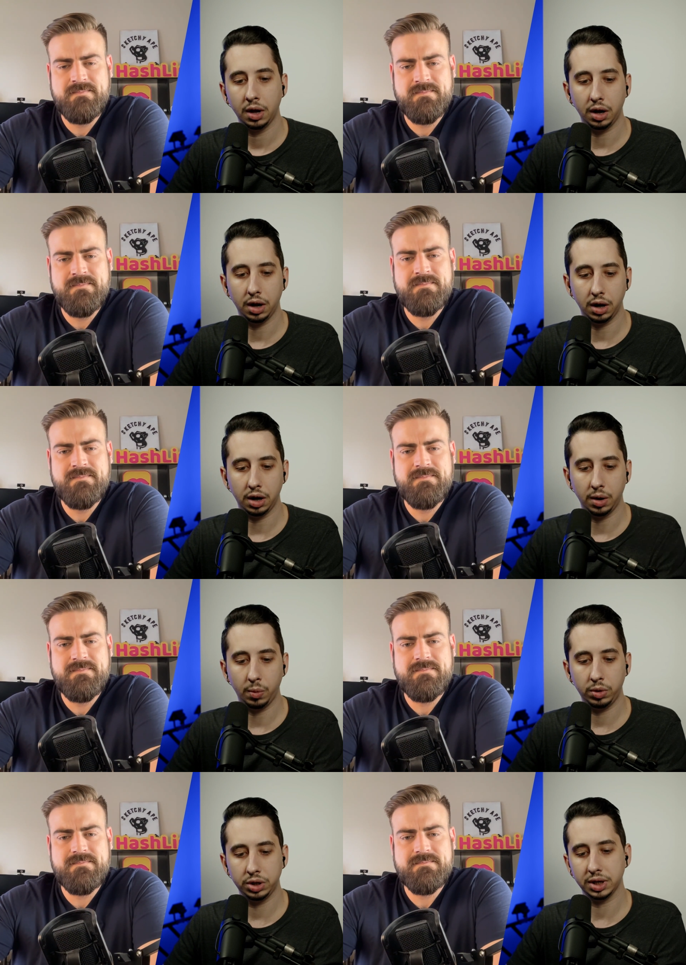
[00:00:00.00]
Speaker 1: Uh,
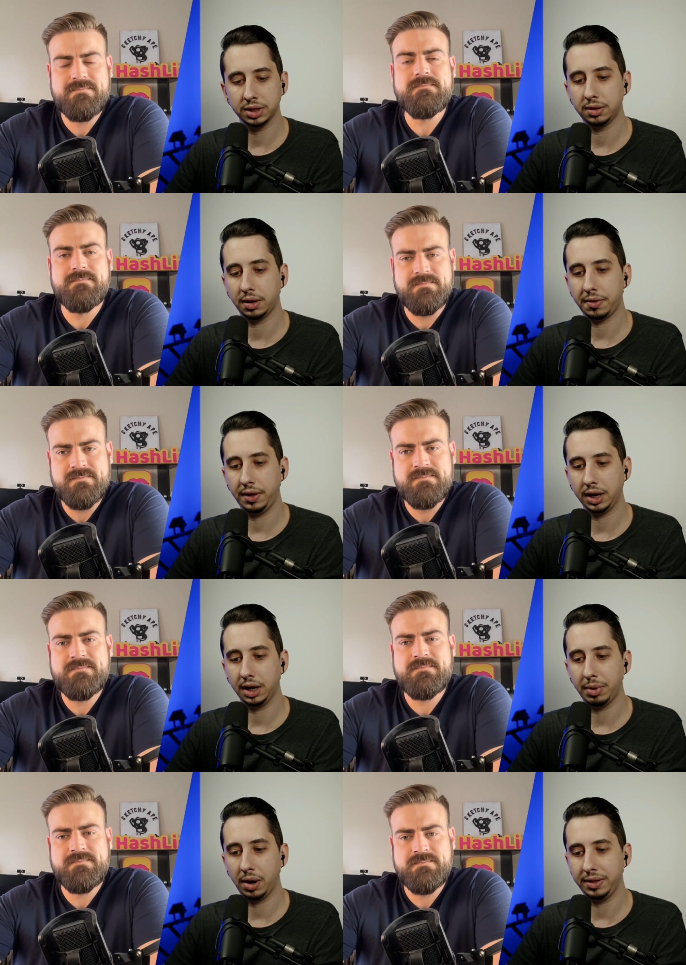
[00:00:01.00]
we're just thinking
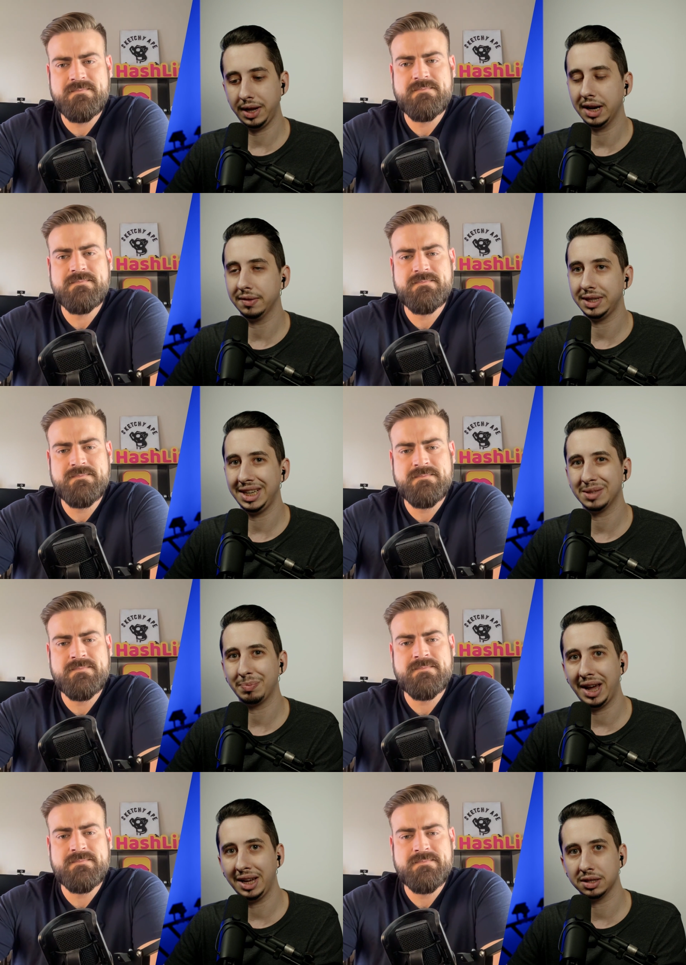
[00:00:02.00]
about the NFT
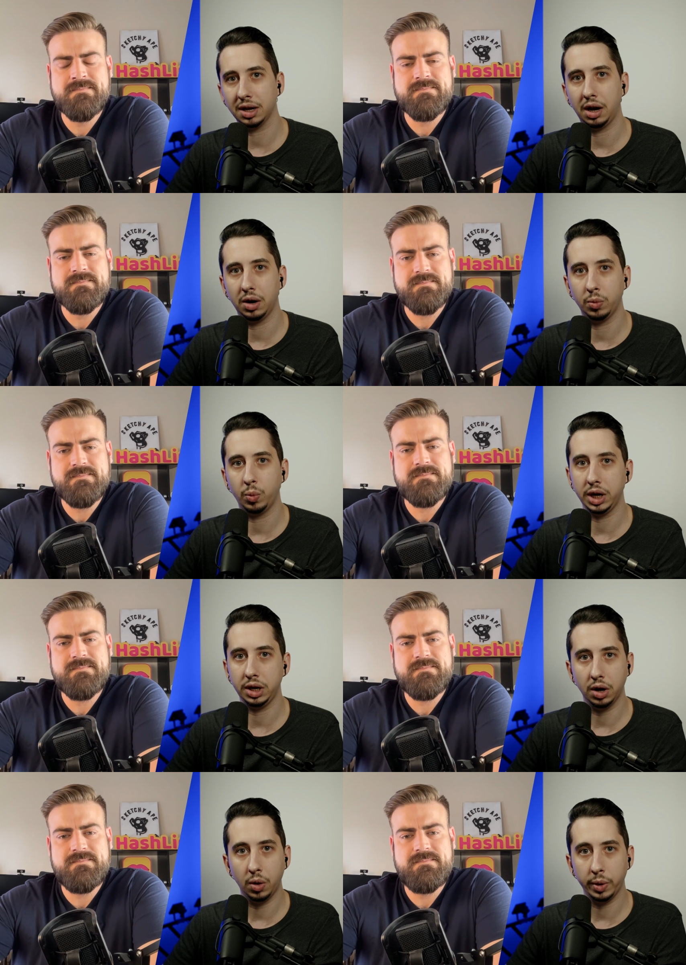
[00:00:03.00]
space, how we
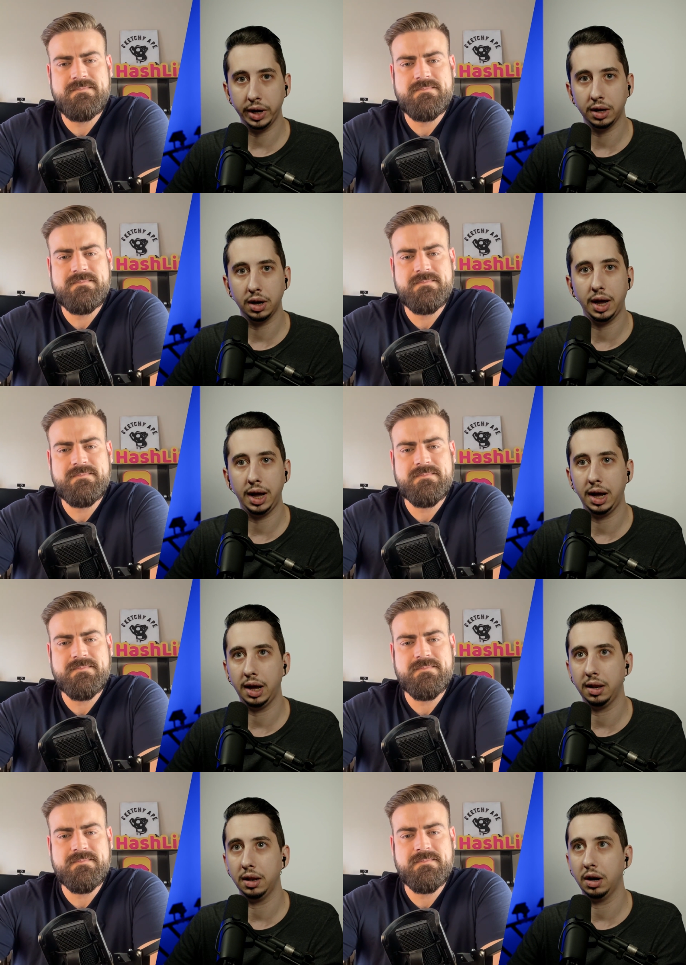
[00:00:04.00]
know it,
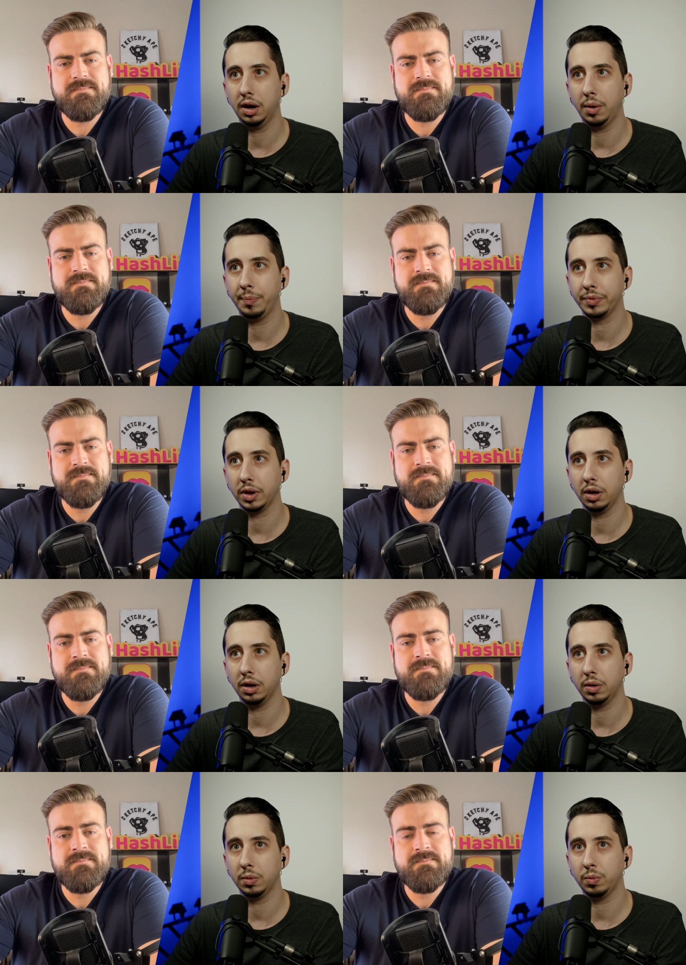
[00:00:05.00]
and um,
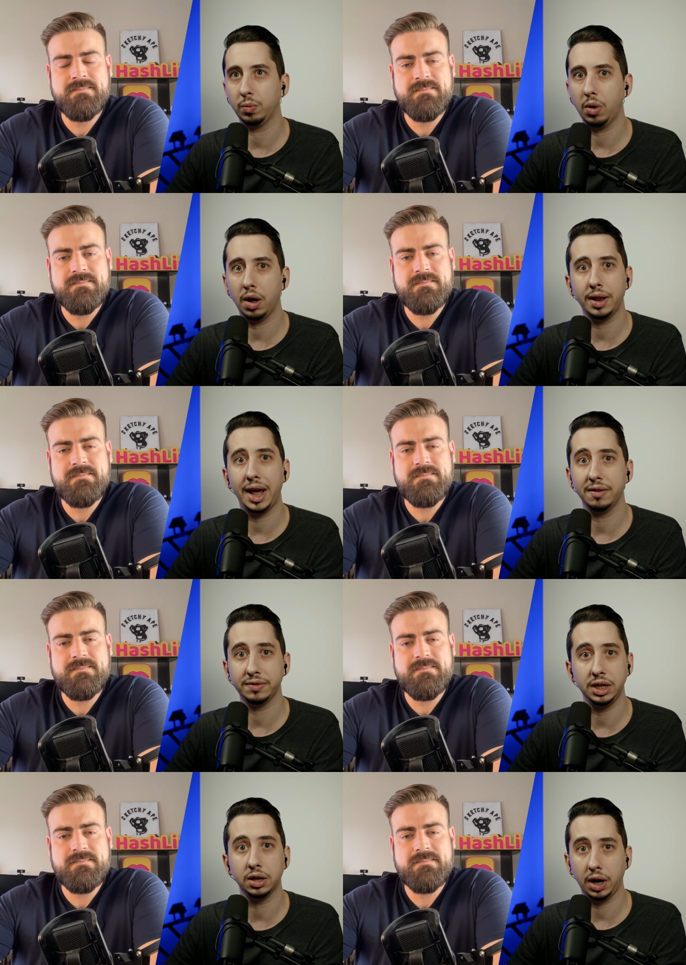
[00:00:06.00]
uh, what
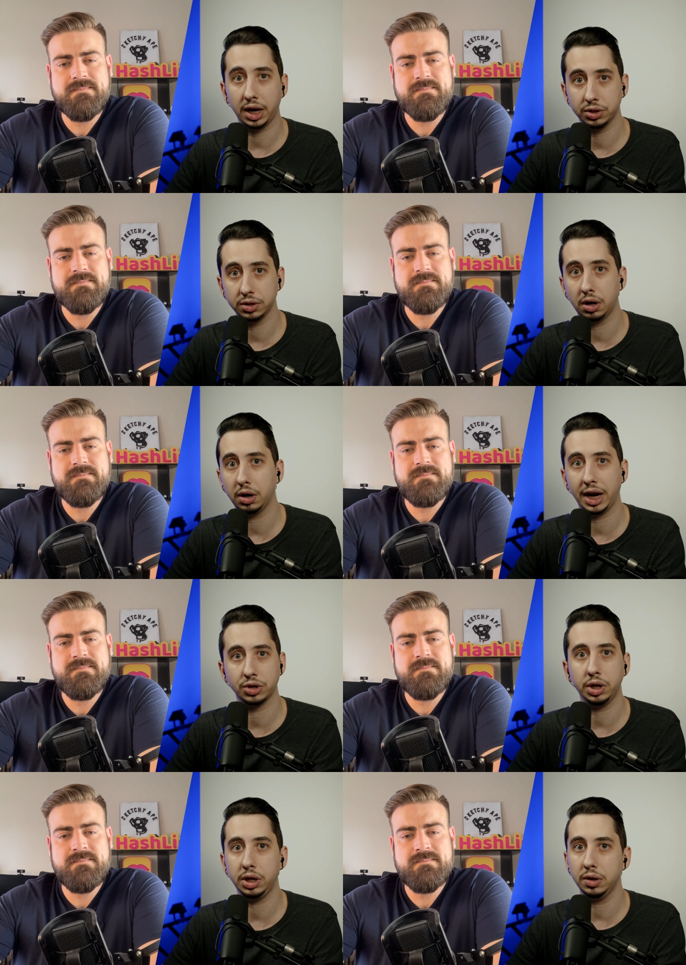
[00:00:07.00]
NFT collections are
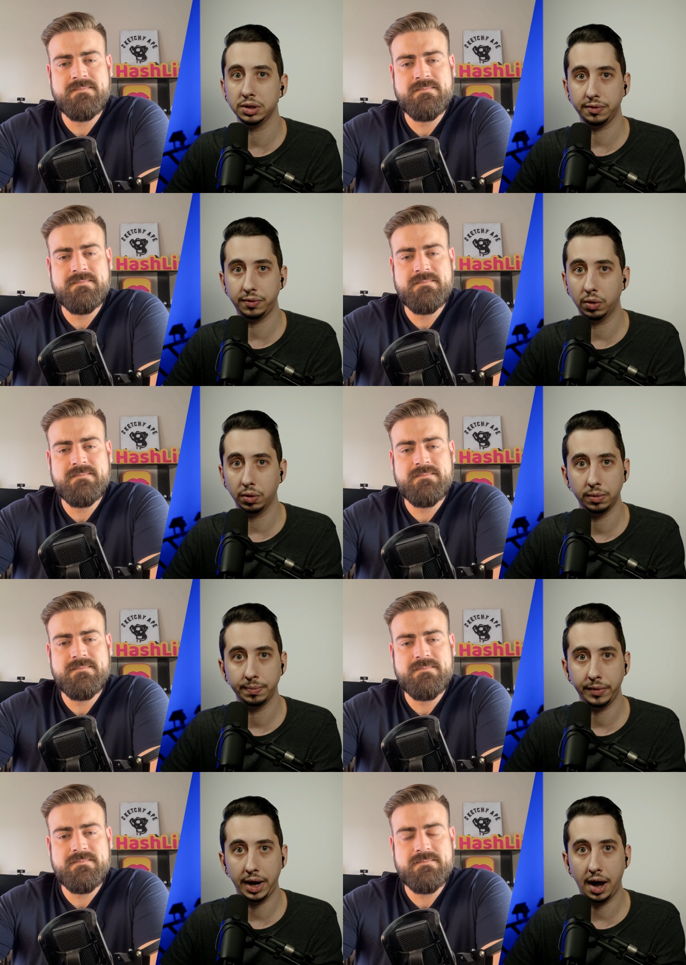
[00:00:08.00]
actually used for
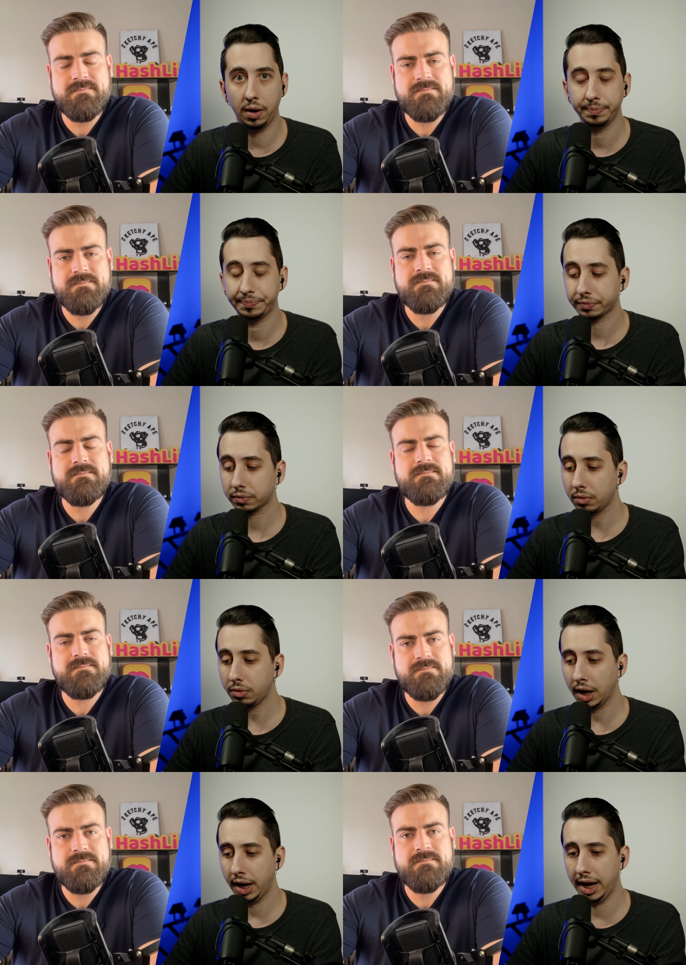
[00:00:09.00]
now.
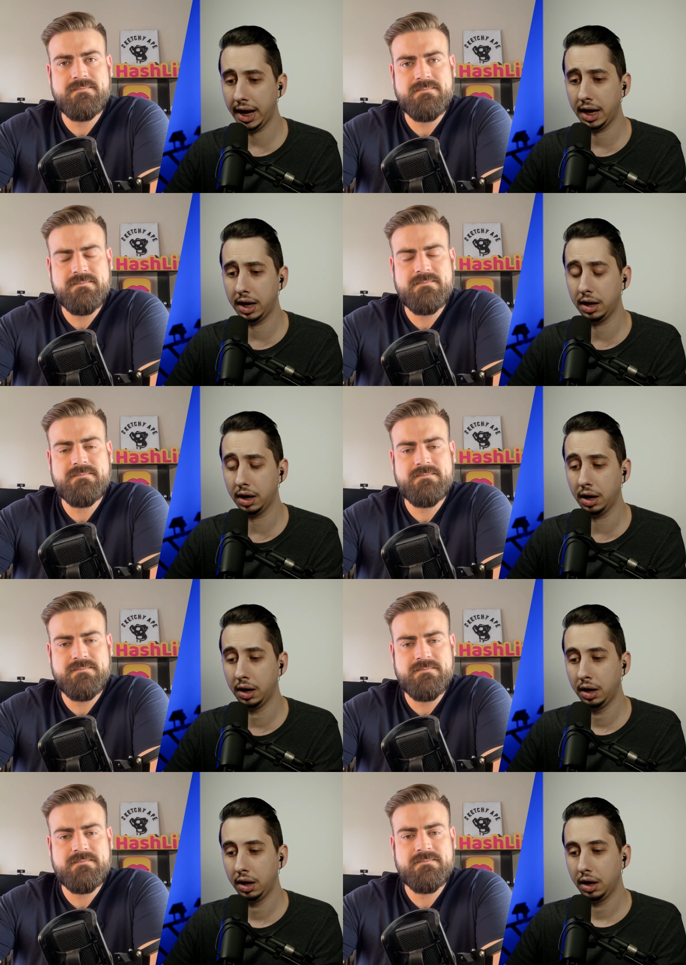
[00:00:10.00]
And uh,
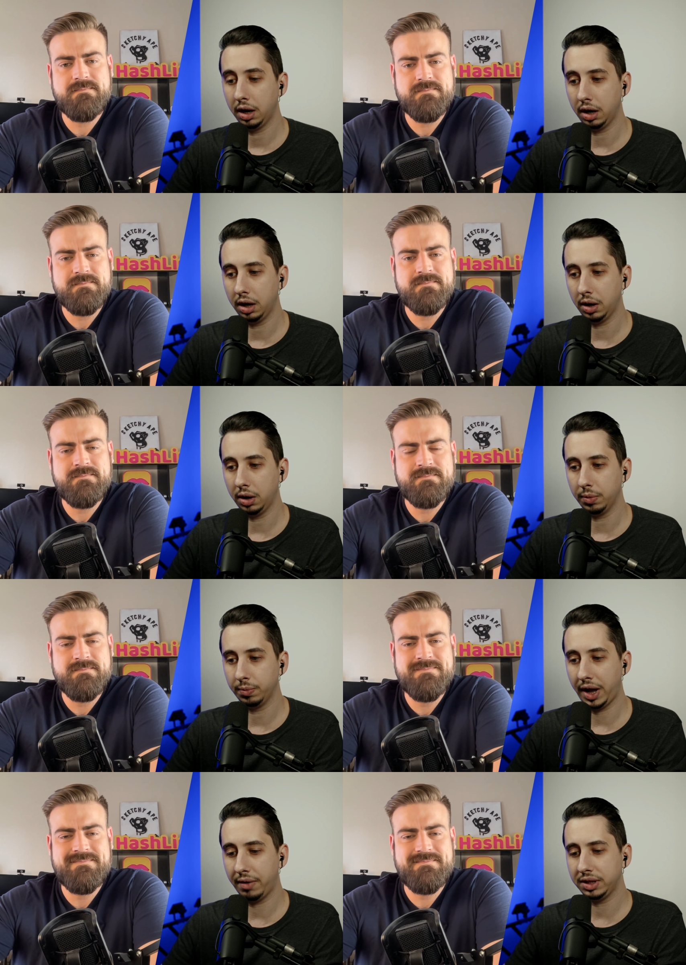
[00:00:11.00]
uh,
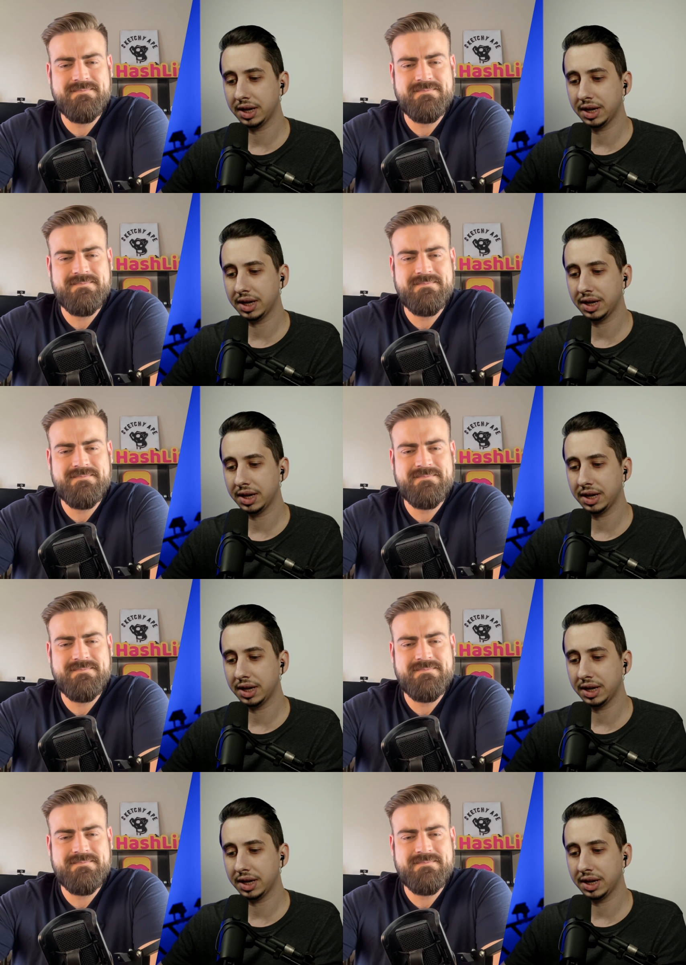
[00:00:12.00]
every